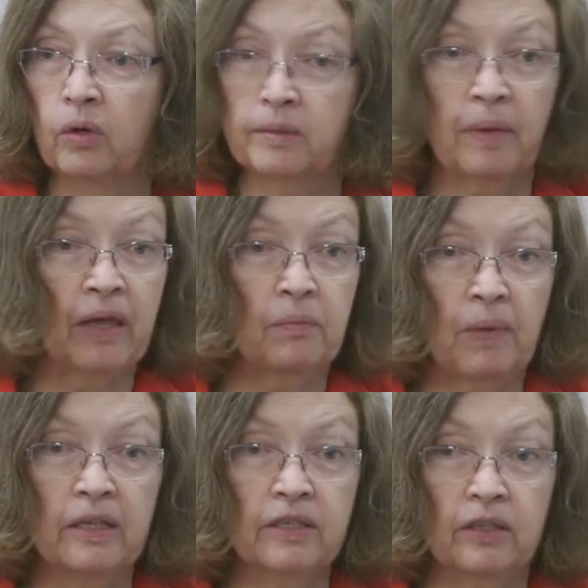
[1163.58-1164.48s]
Samantha
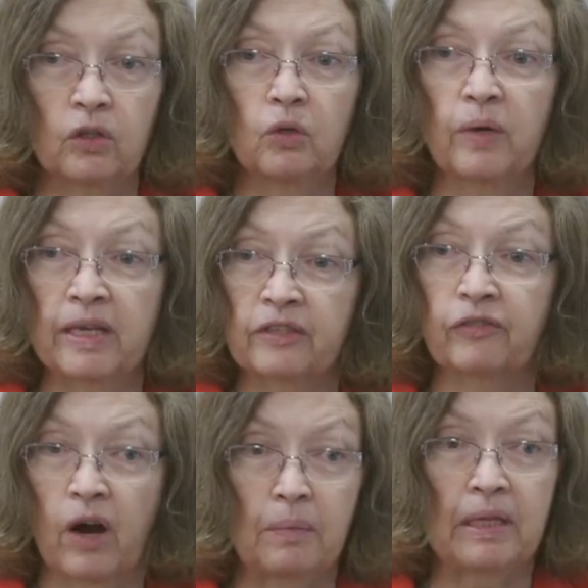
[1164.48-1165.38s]
Benson, who is
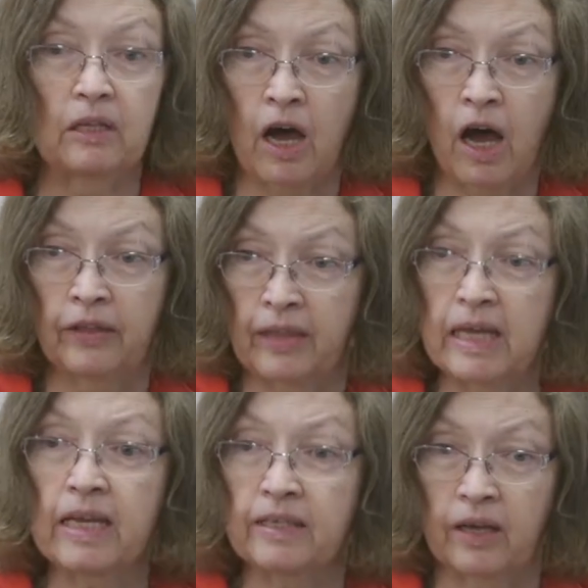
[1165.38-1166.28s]
from the
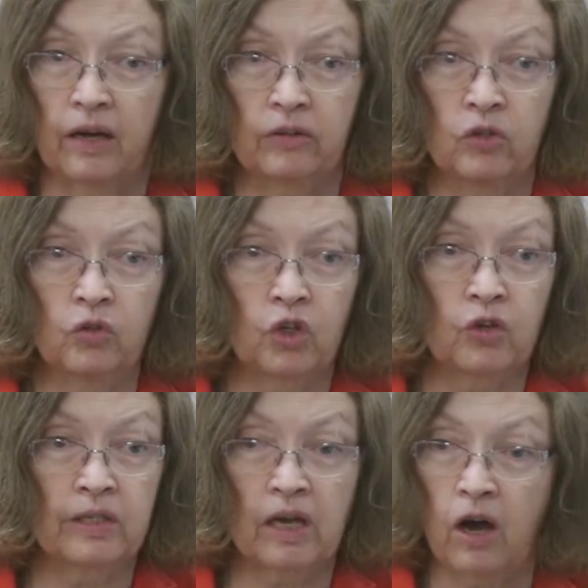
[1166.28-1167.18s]
HESA, New
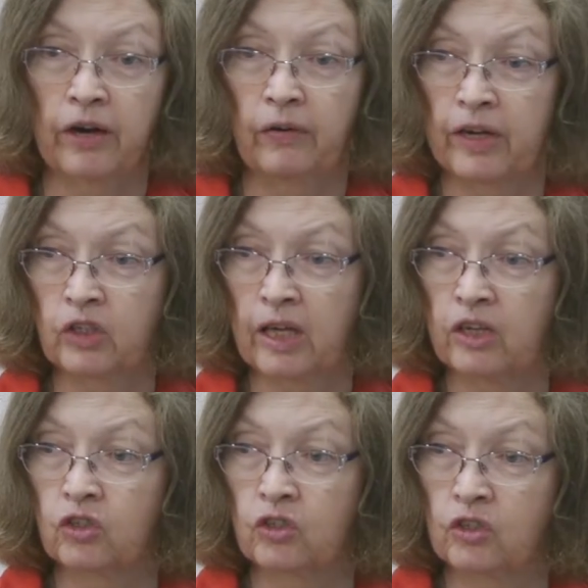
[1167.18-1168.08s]
Jersey Higher
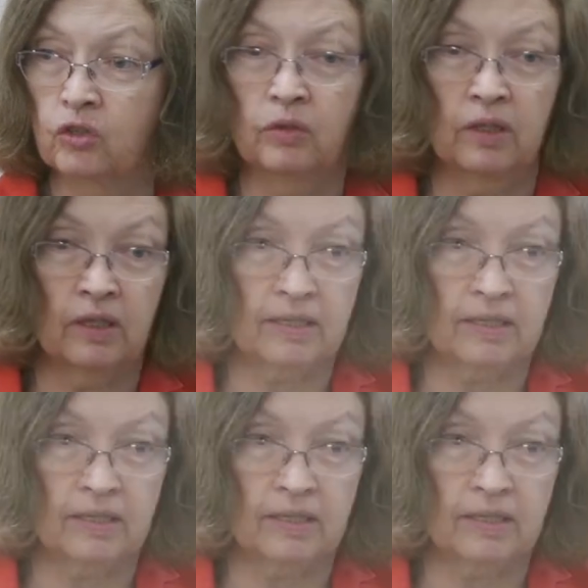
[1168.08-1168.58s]
Education Student